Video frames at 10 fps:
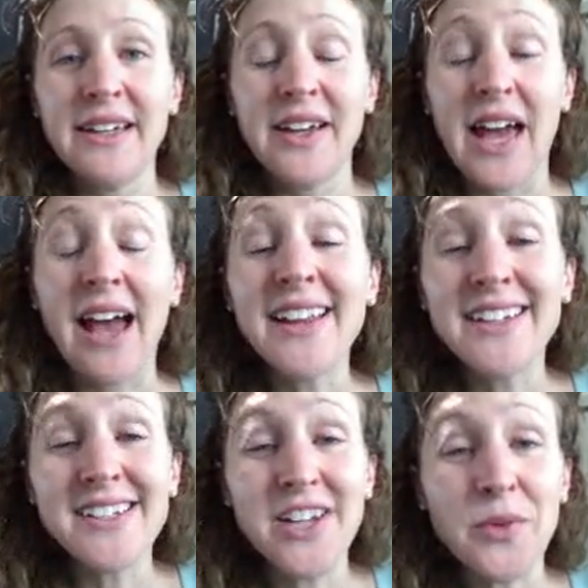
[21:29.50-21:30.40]
I
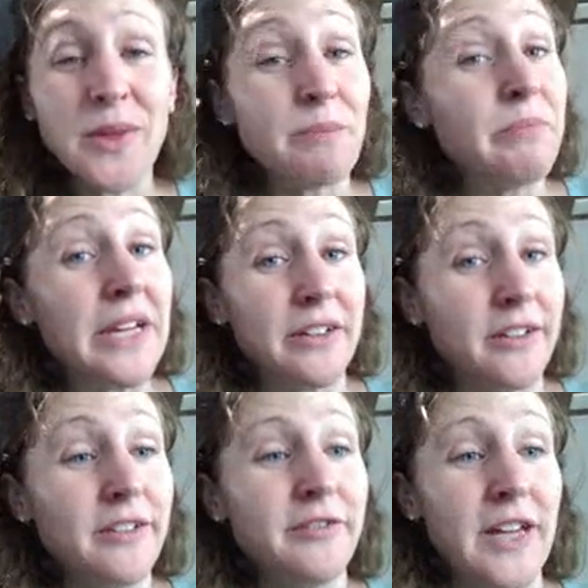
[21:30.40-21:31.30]
like to start with the
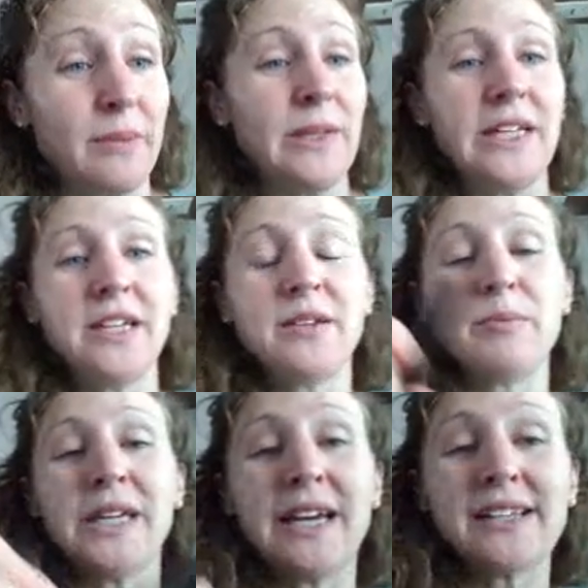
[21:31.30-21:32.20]
metal family
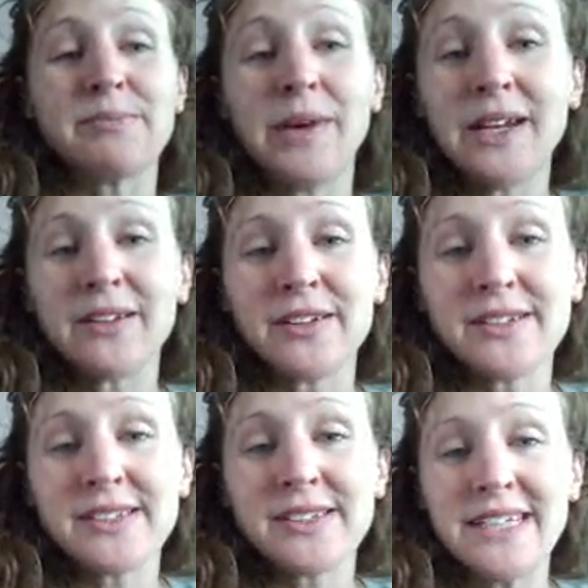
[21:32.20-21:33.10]
because
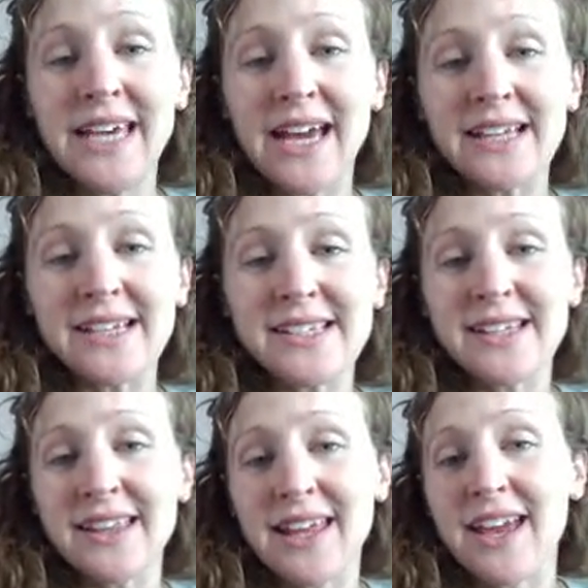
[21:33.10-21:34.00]
metals, yes,
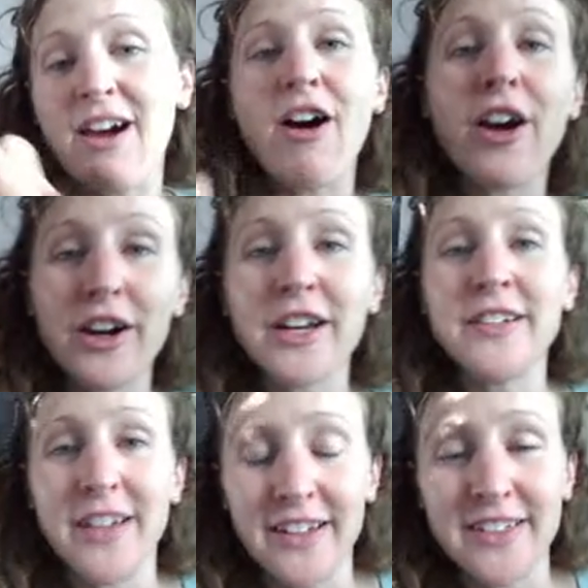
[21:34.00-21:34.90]
they are
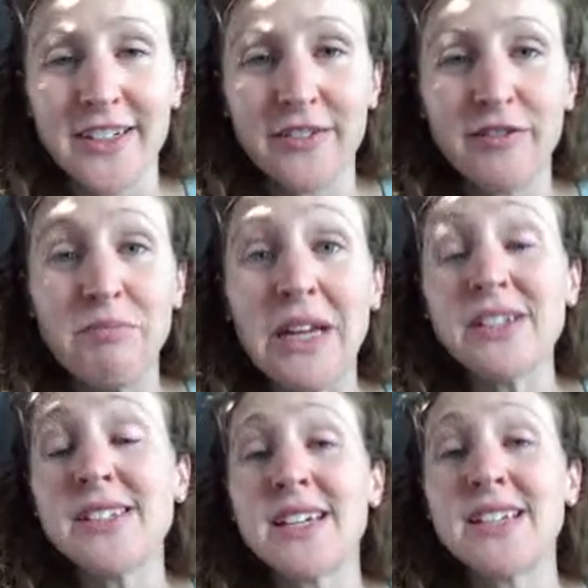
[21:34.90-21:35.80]
conductive.
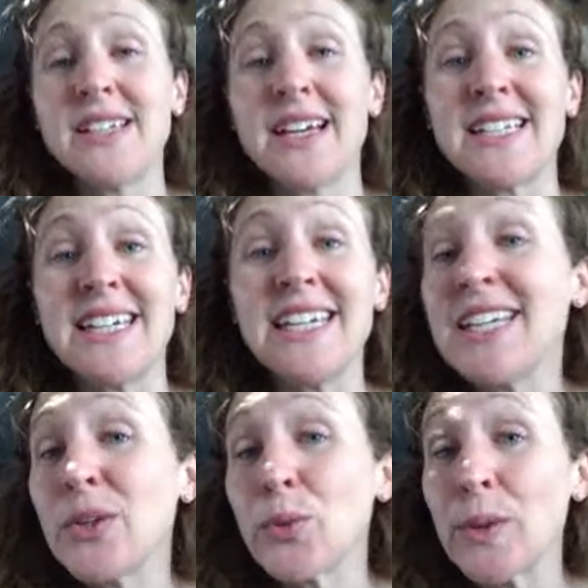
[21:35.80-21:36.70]
Metals conduct
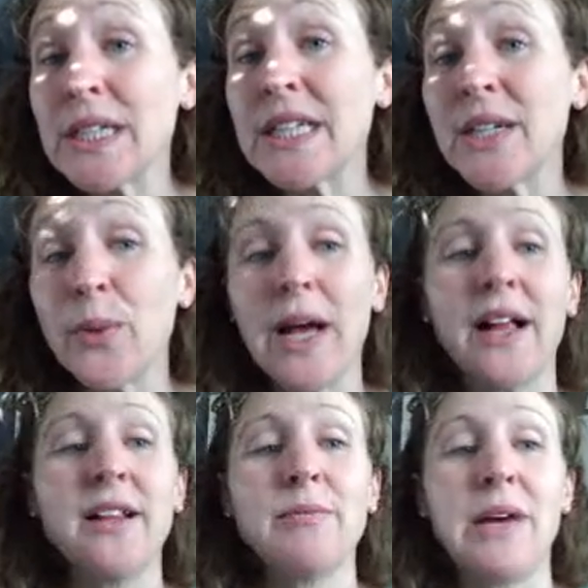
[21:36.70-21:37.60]
heat really
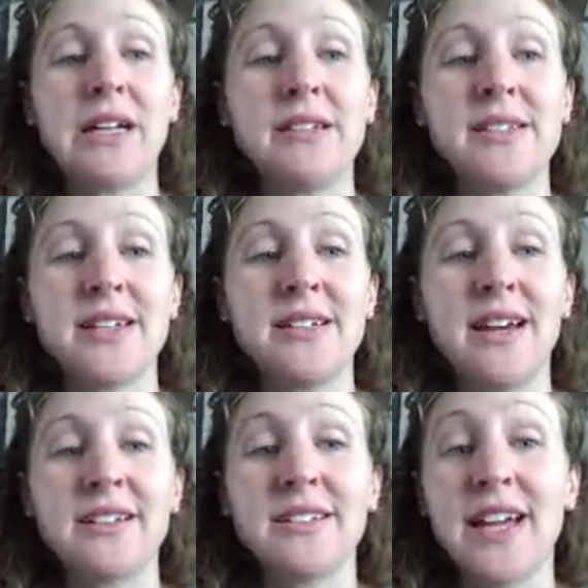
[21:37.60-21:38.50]
well. Metals
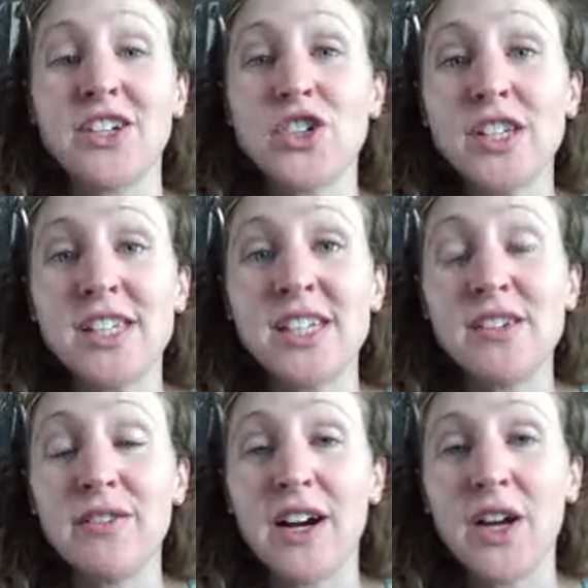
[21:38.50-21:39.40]
conduct electricity
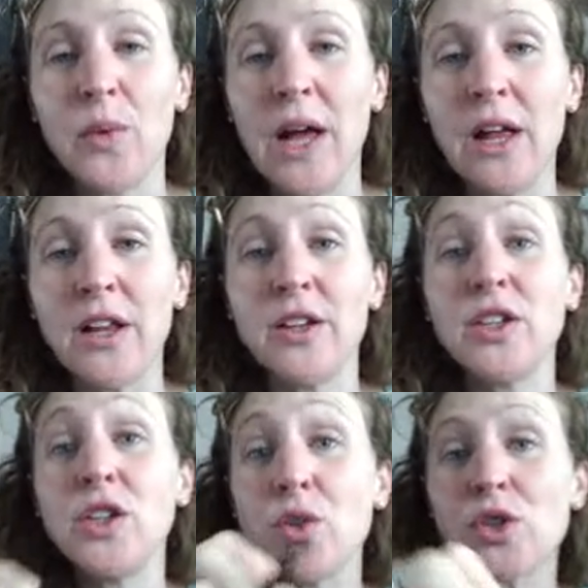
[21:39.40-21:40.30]
very well.
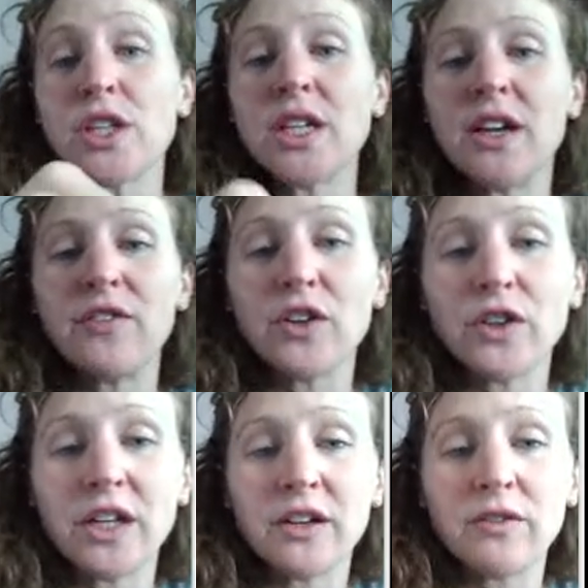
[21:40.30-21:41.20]
Usually, if you're
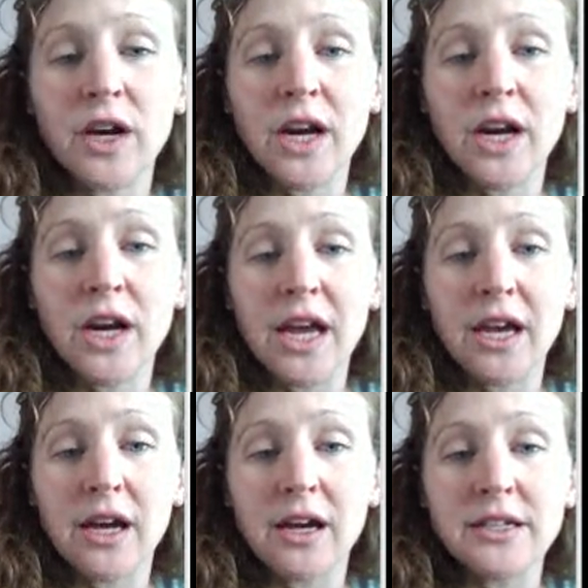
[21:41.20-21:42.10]
looking for a
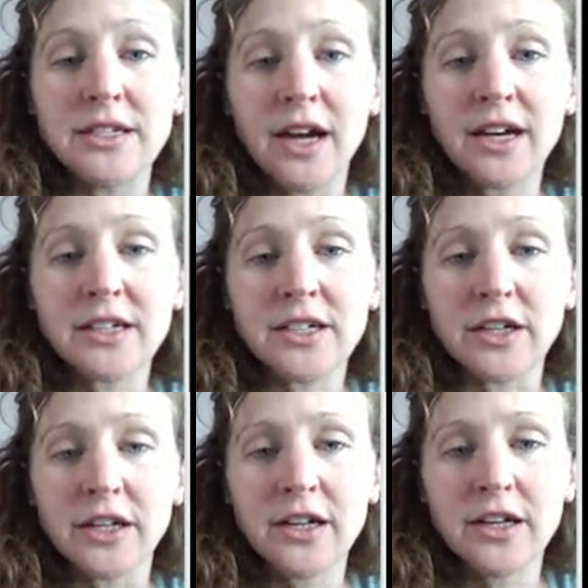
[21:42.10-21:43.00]

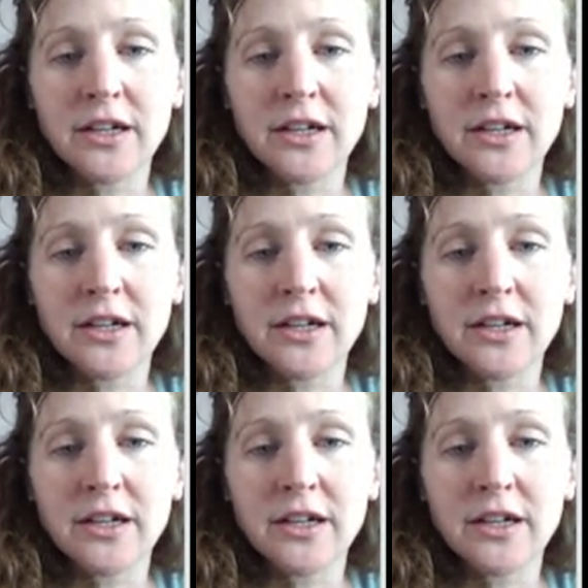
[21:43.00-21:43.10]
conductor,